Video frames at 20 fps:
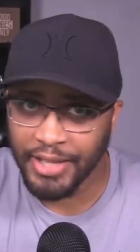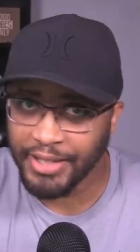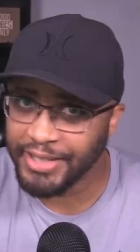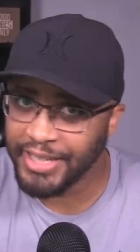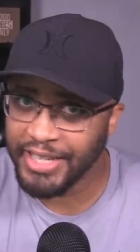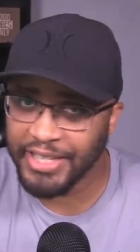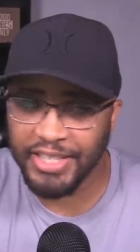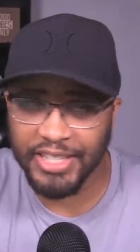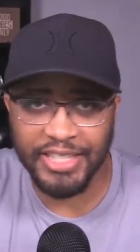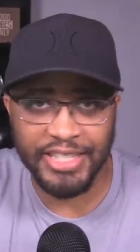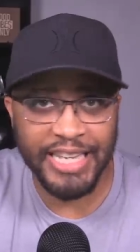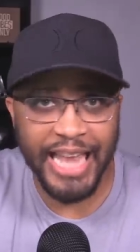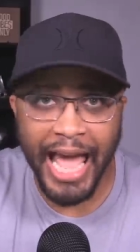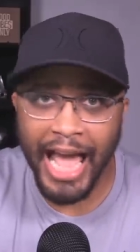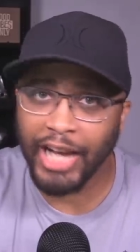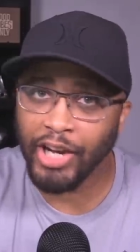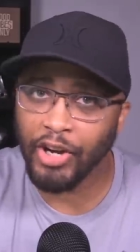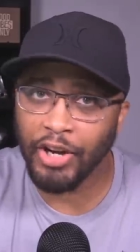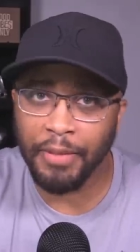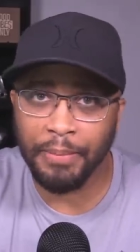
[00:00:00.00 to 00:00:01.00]
This is
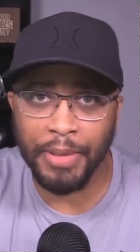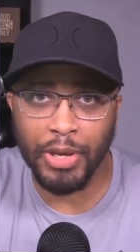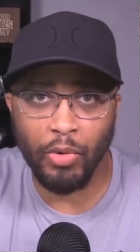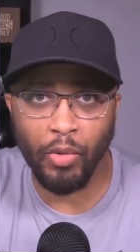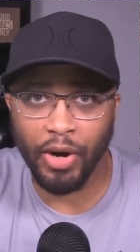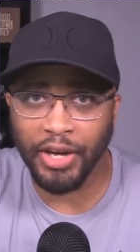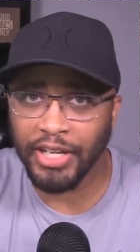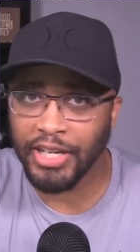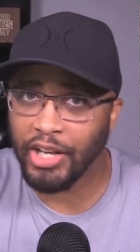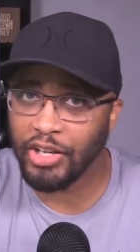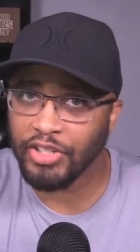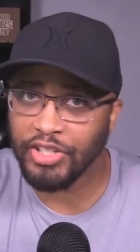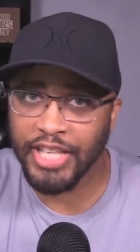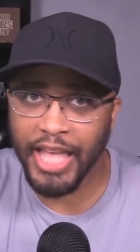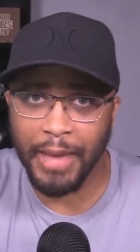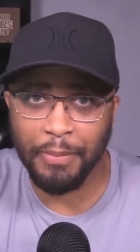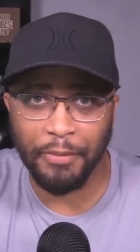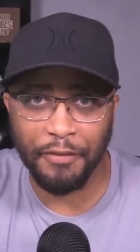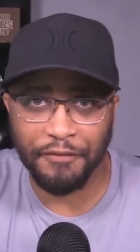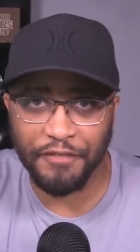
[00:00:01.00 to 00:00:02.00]
not going to be one of those
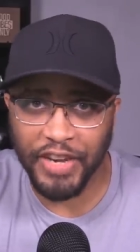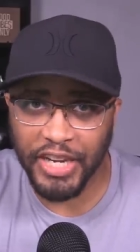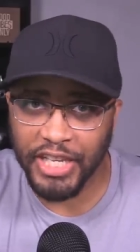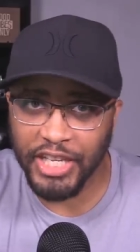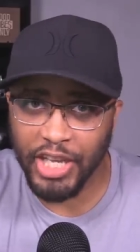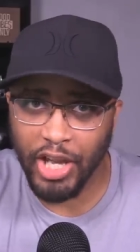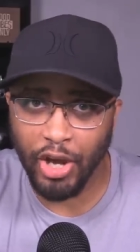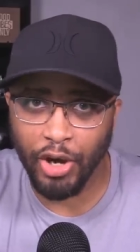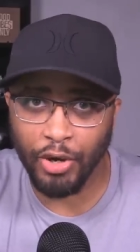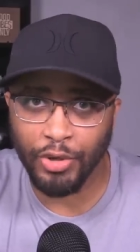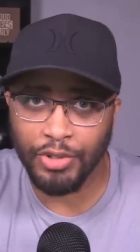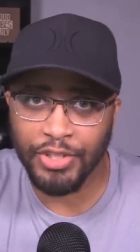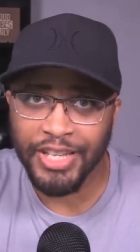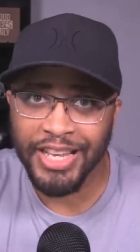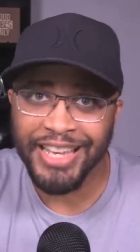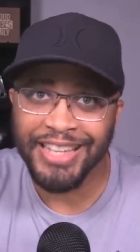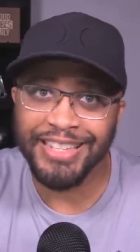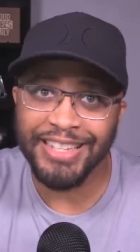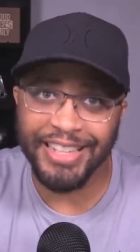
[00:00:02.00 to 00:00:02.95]
type of videos.